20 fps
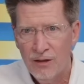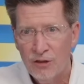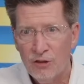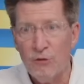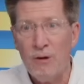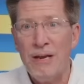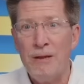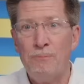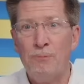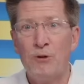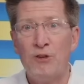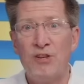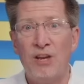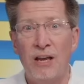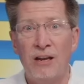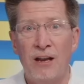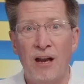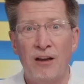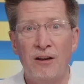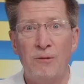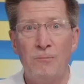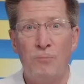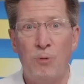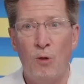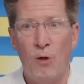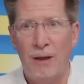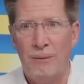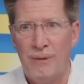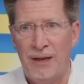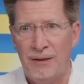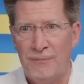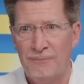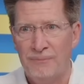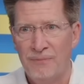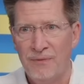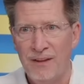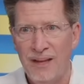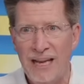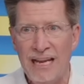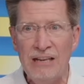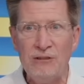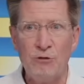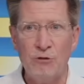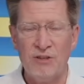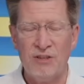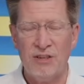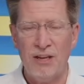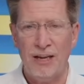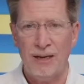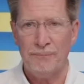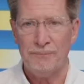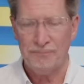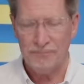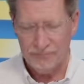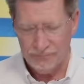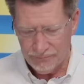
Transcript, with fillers: 3% unemployment. Interesting.